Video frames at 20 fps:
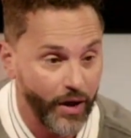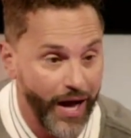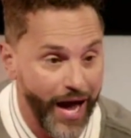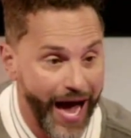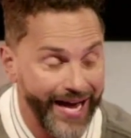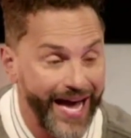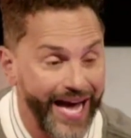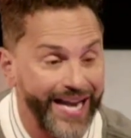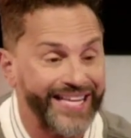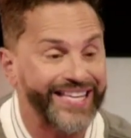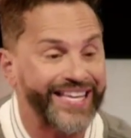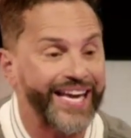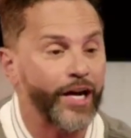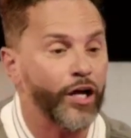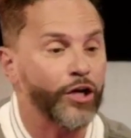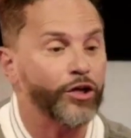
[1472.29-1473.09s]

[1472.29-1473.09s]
I got to get